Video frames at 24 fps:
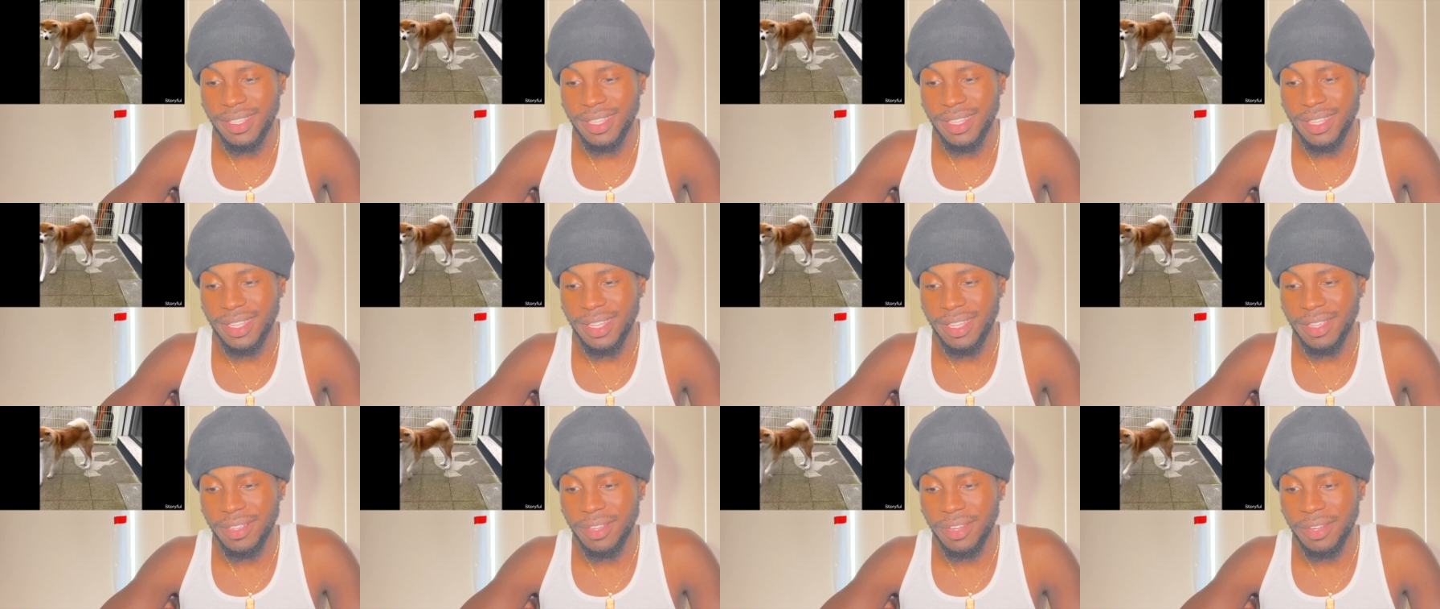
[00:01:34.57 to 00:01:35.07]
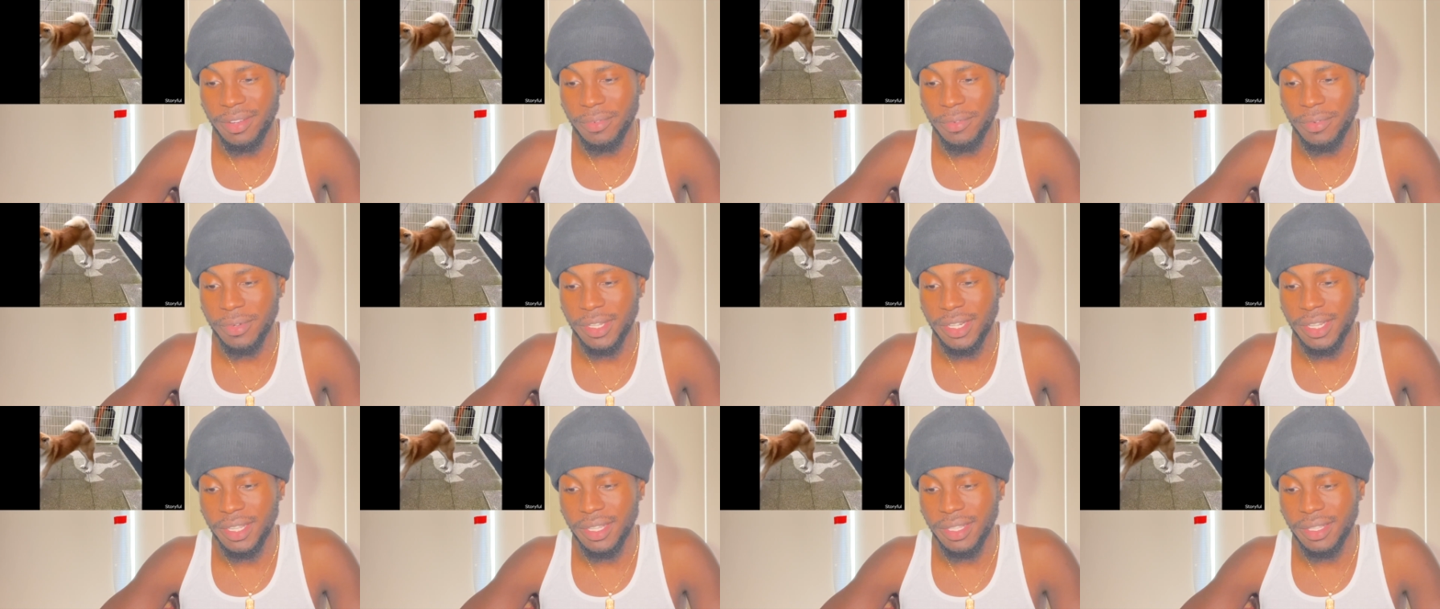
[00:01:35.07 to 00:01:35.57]
it, it
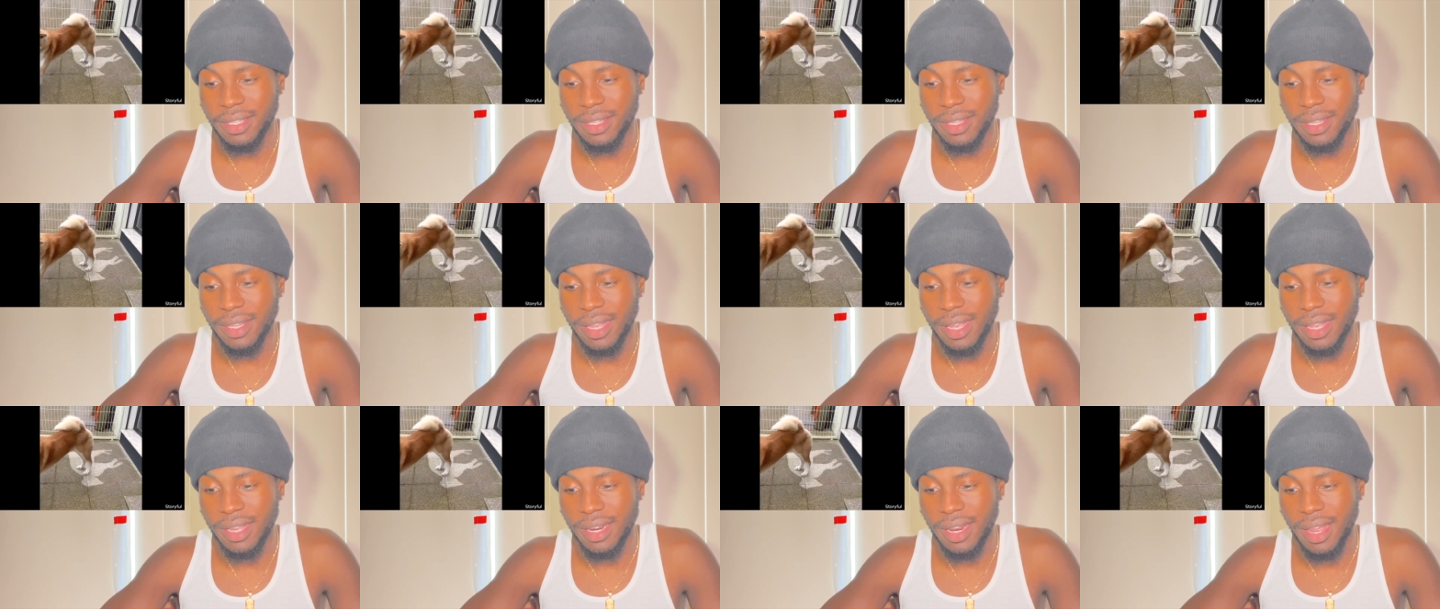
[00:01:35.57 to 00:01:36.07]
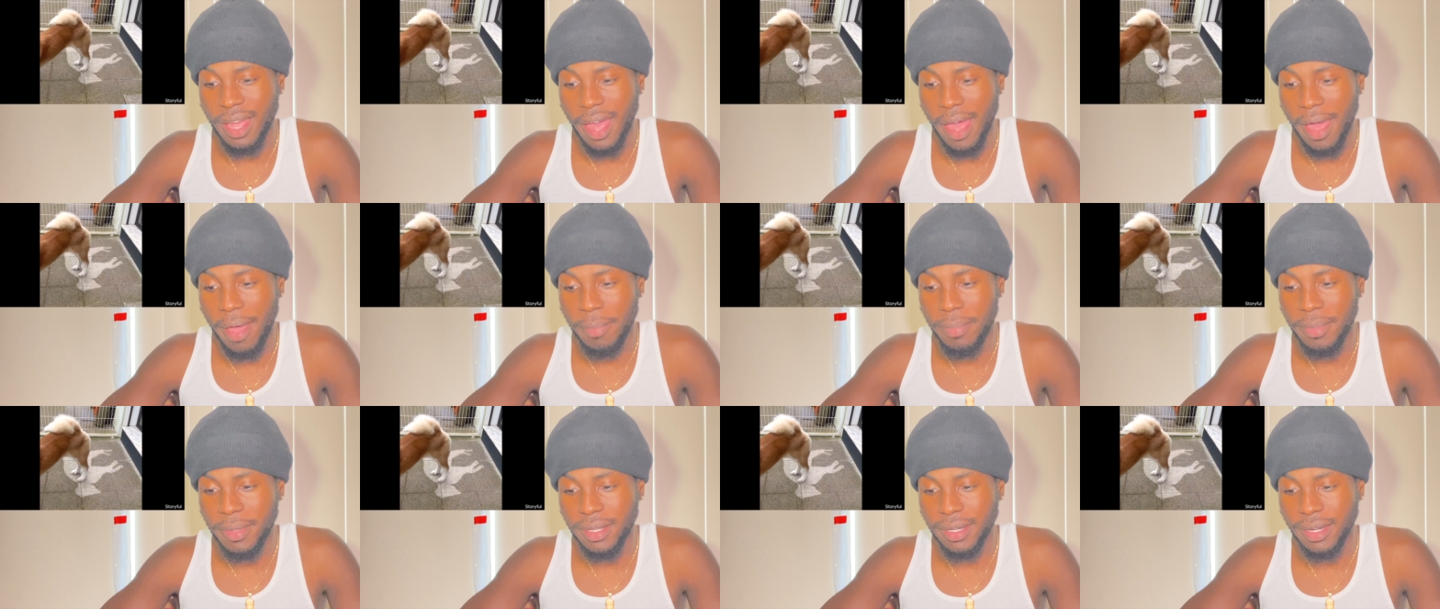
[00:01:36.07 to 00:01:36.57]
really did
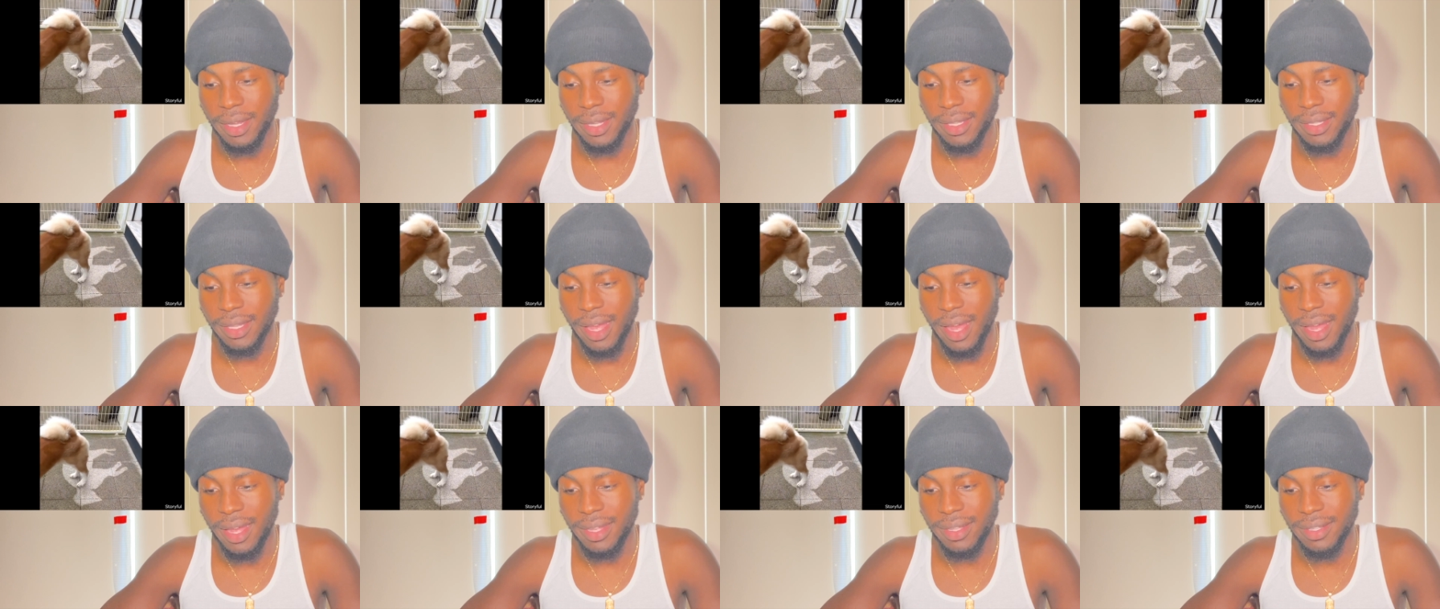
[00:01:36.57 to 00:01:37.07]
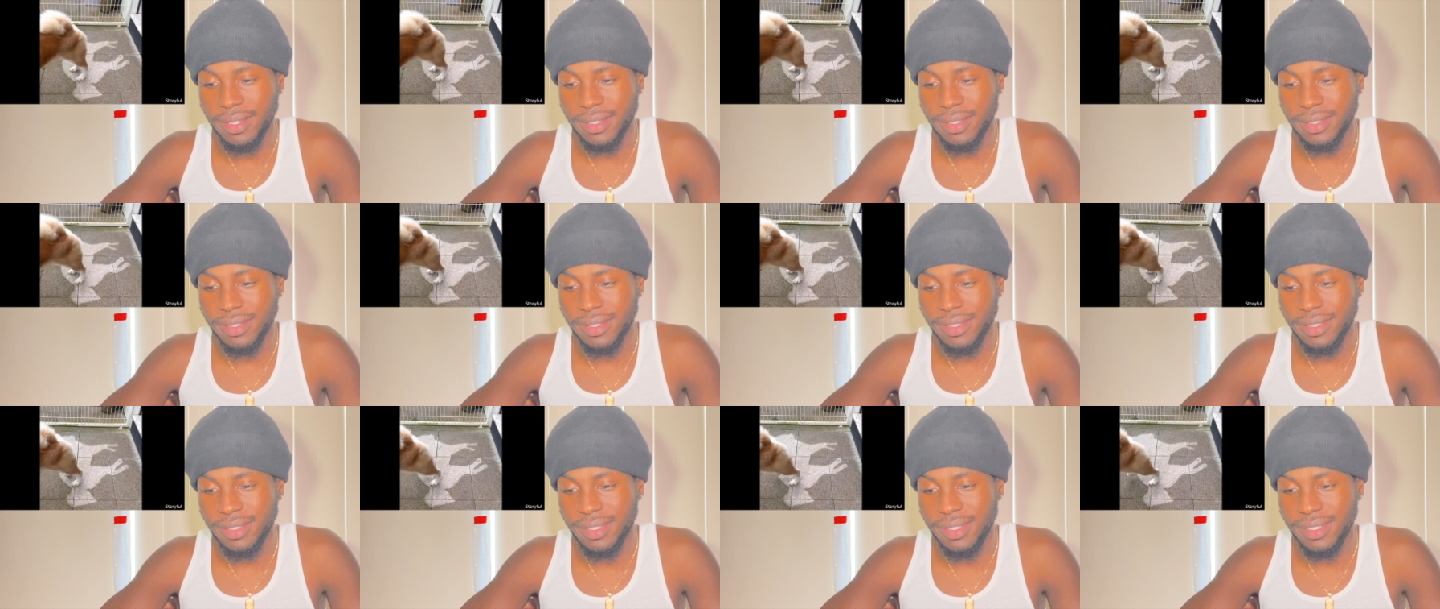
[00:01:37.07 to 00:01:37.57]
happen oh like that.
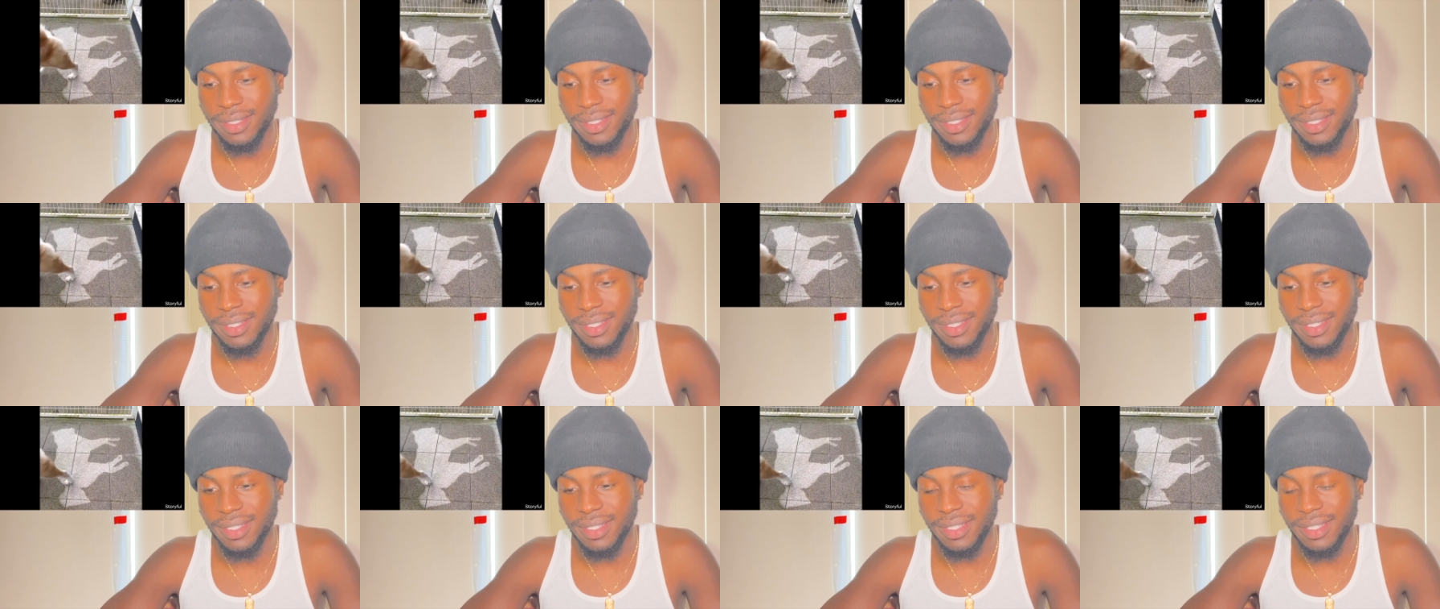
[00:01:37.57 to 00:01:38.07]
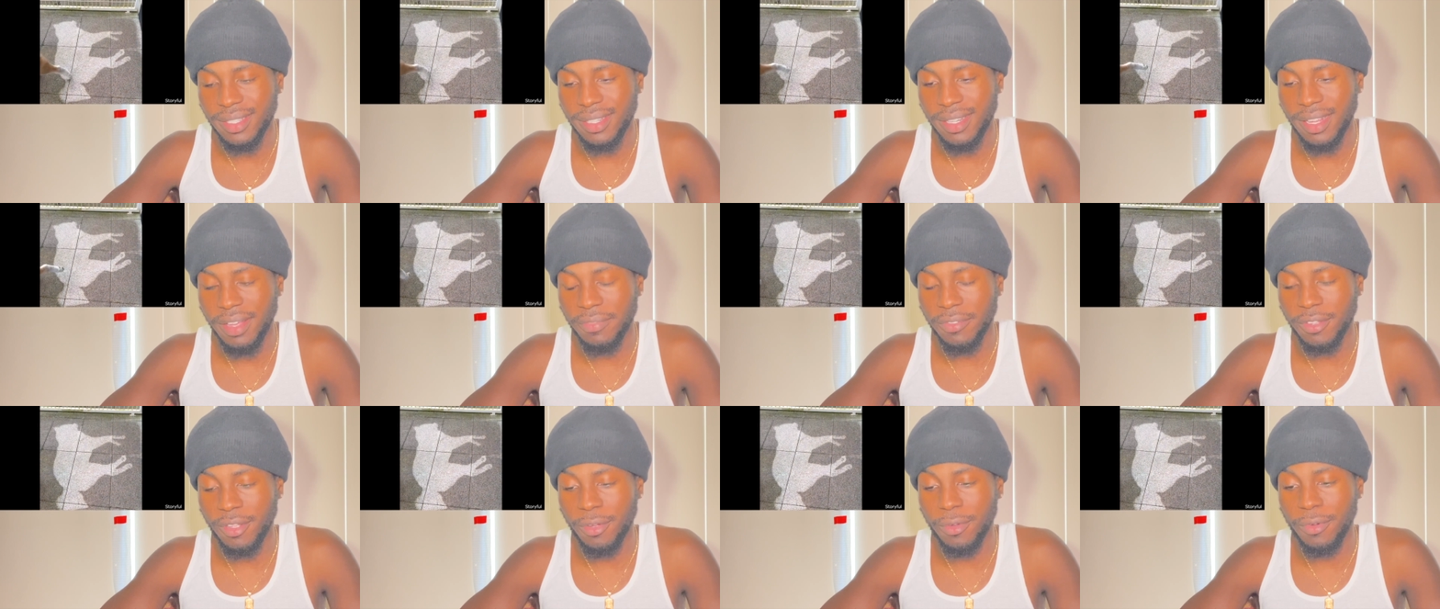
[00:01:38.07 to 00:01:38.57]
It
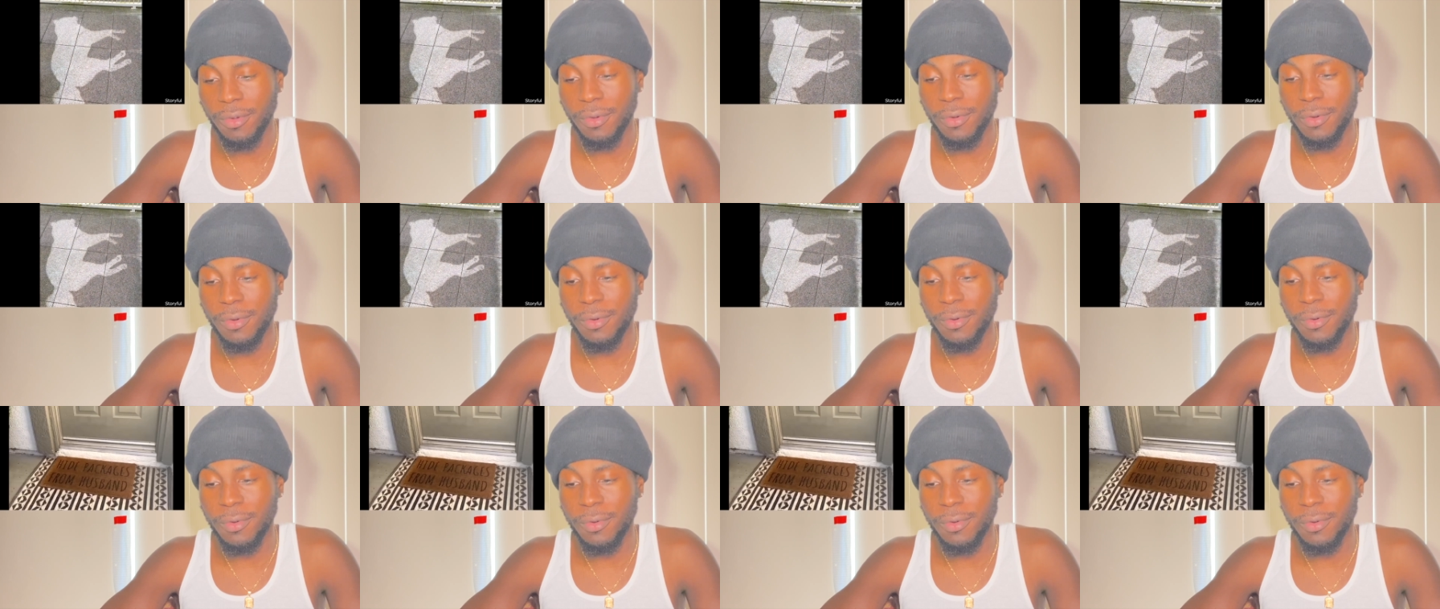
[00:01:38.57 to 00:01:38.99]
left a whole.